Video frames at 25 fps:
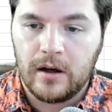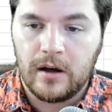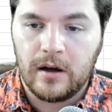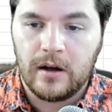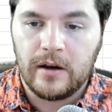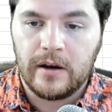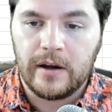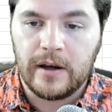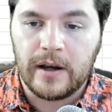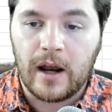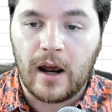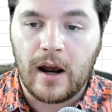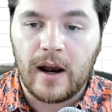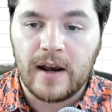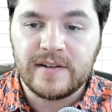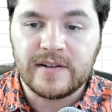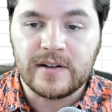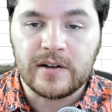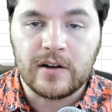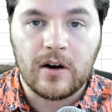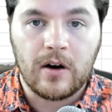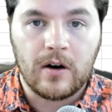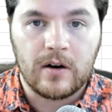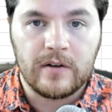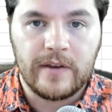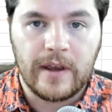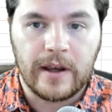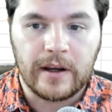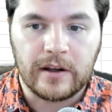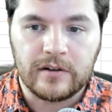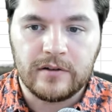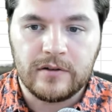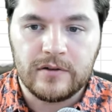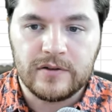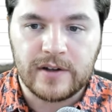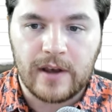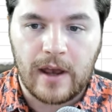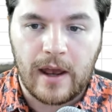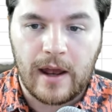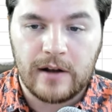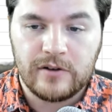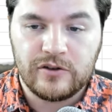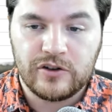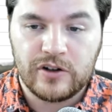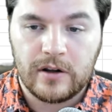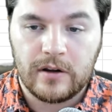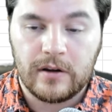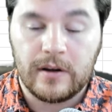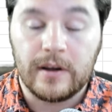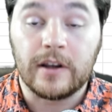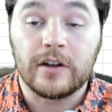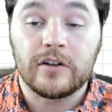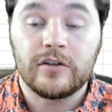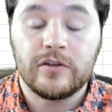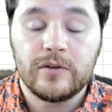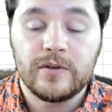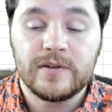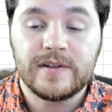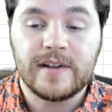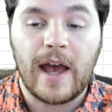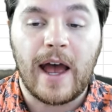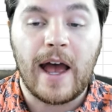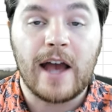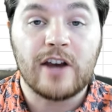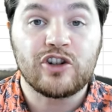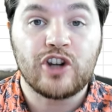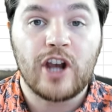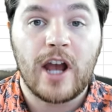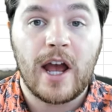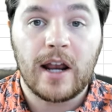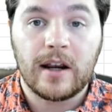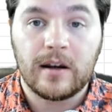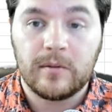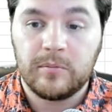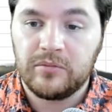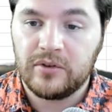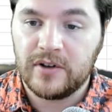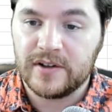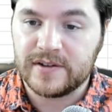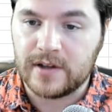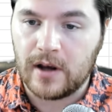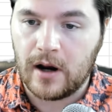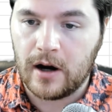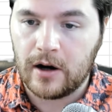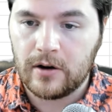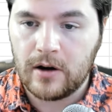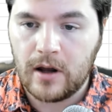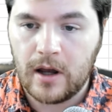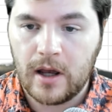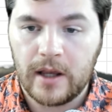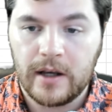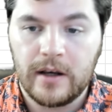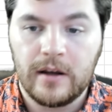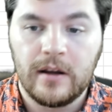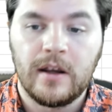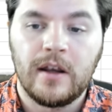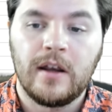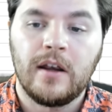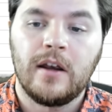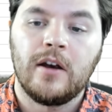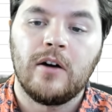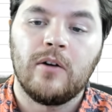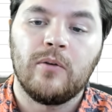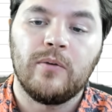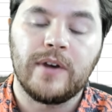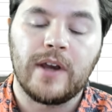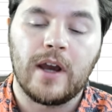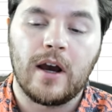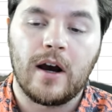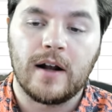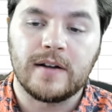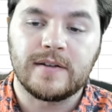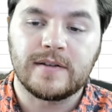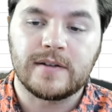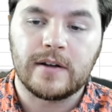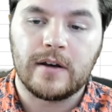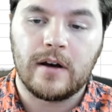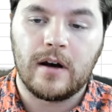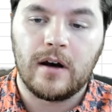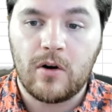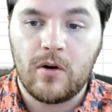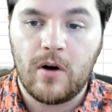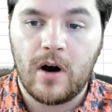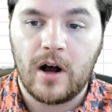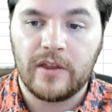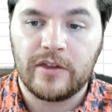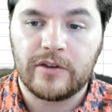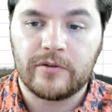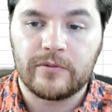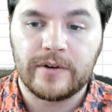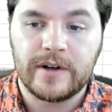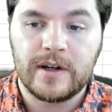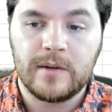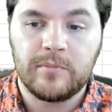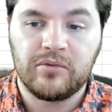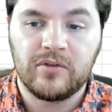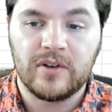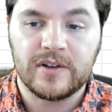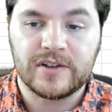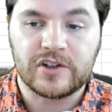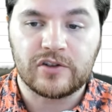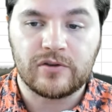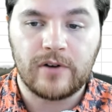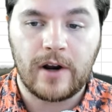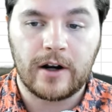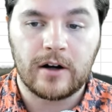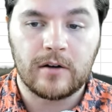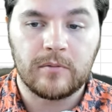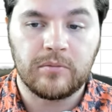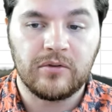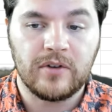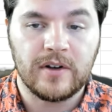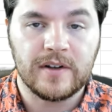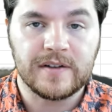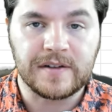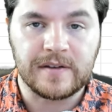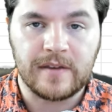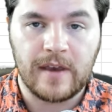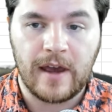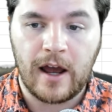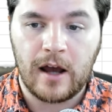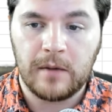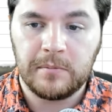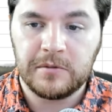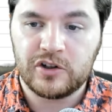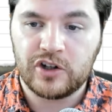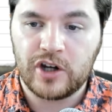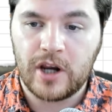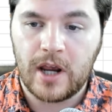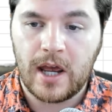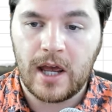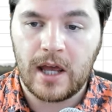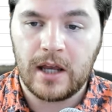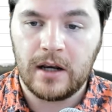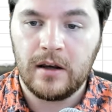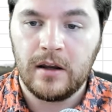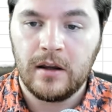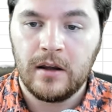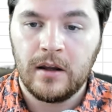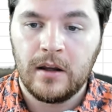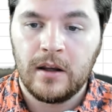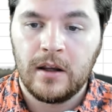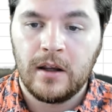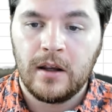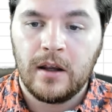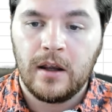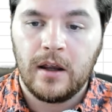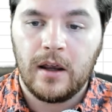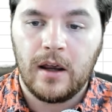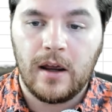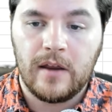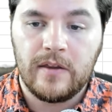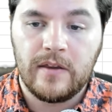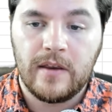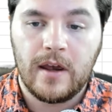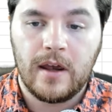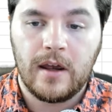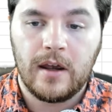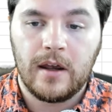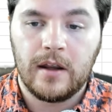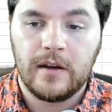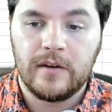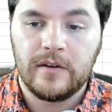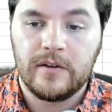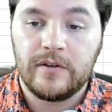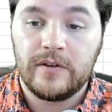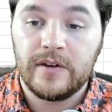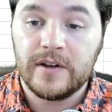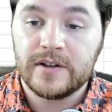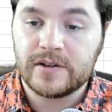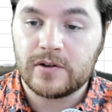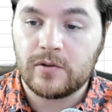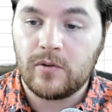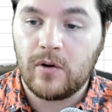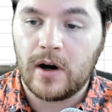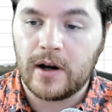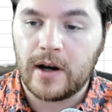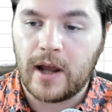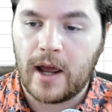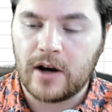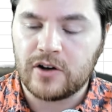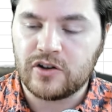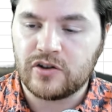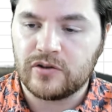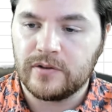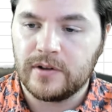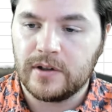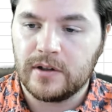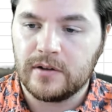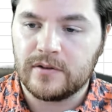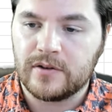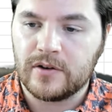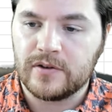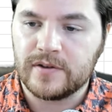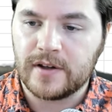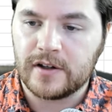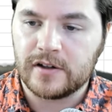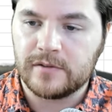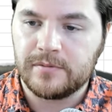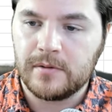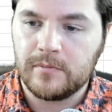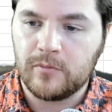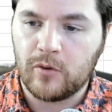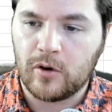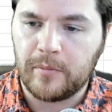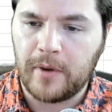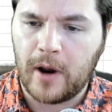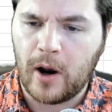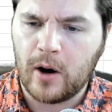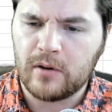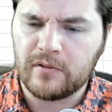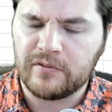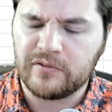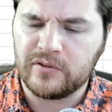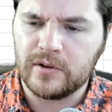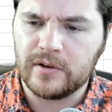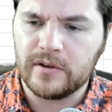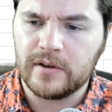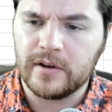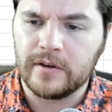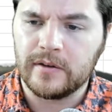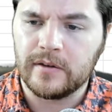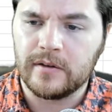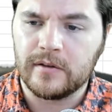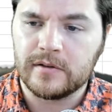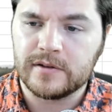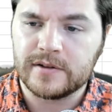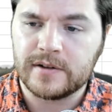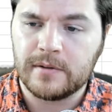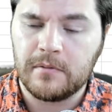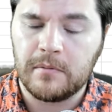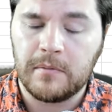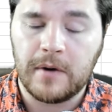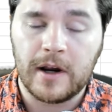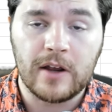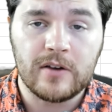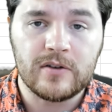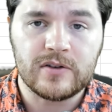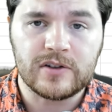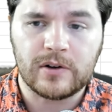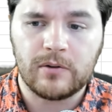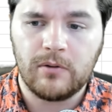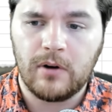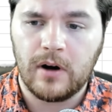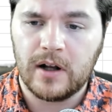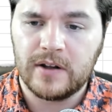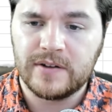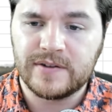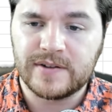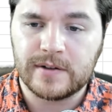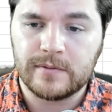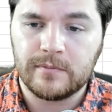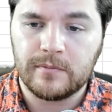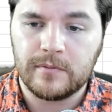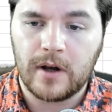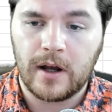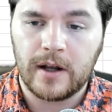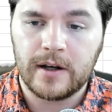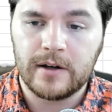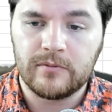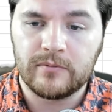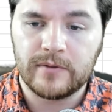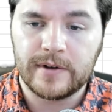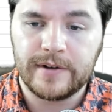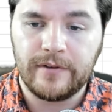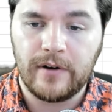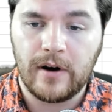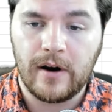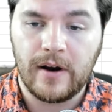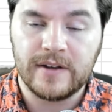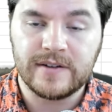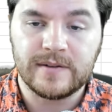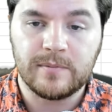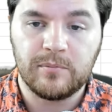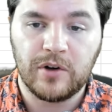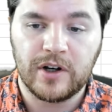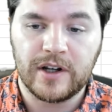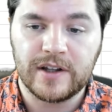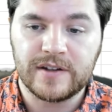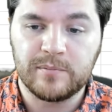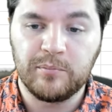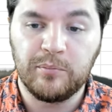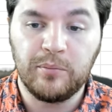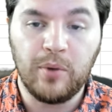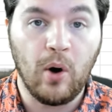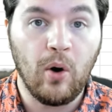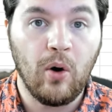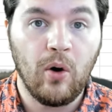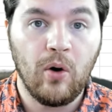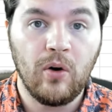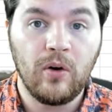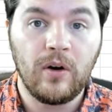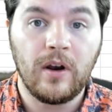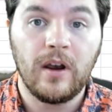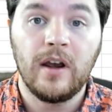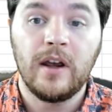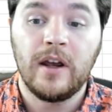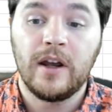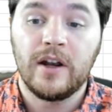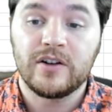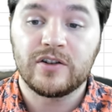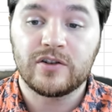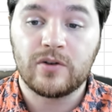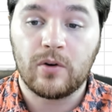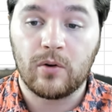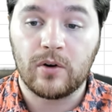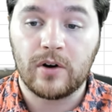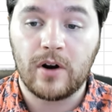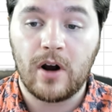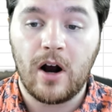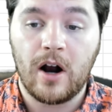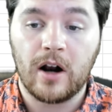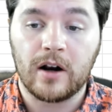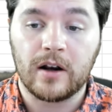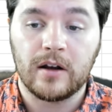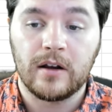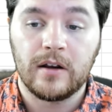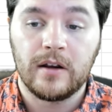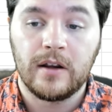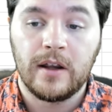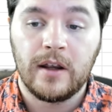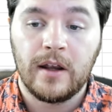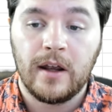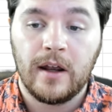an Isengard that includes Ajak plus Ironhide. We got Rohan 3 plus Strider plus the Halbachad. And then this squad actually turns out to be more powerful than some of my other squads. I didn't realize, but it's Bolg, Tordok,